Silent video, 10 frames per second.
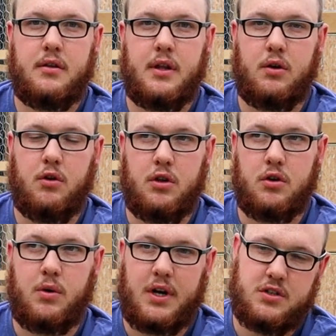they grow a little
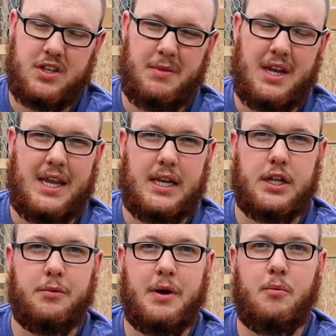quicker, so they might eat a
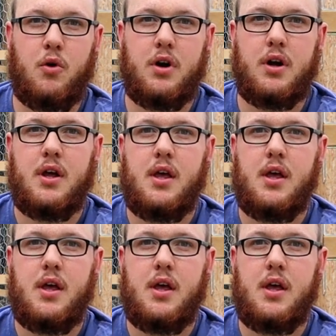little bit more,